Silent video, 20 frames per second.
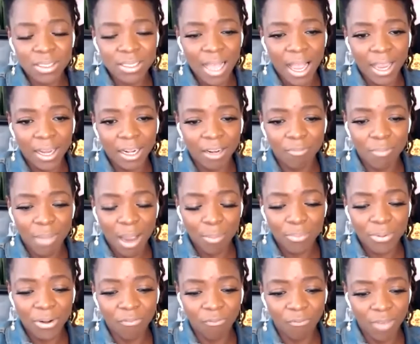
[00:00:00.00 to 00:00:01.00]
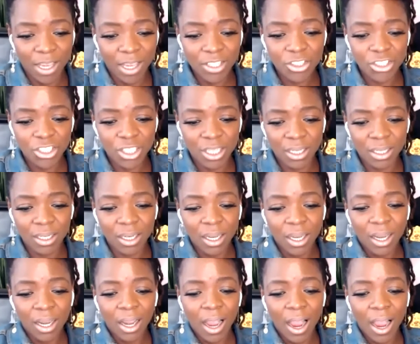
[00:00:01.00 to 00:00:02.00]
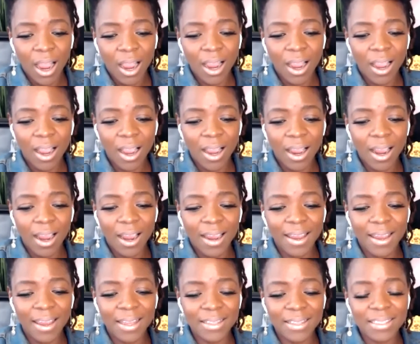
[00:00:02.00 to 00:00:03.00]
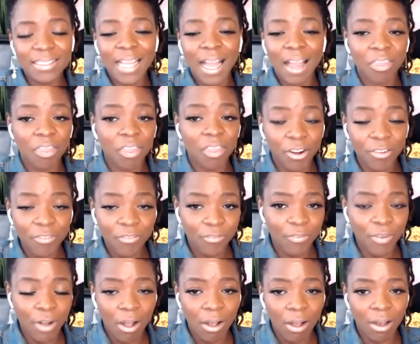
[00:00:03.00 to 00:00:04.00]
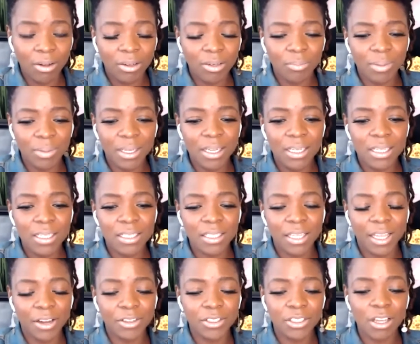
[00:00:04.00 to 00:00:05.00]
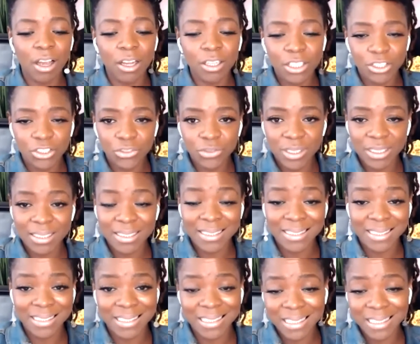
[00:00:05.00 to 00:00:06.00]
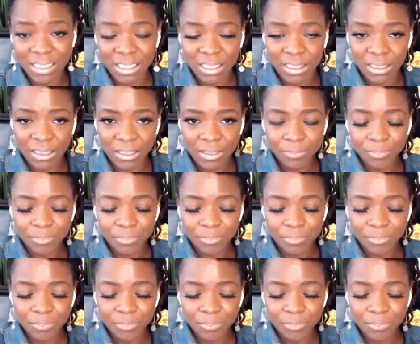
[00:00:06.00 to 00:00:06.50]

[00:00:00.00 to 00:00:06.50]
side of my profession, it's not their fault because they're taught to treat disease.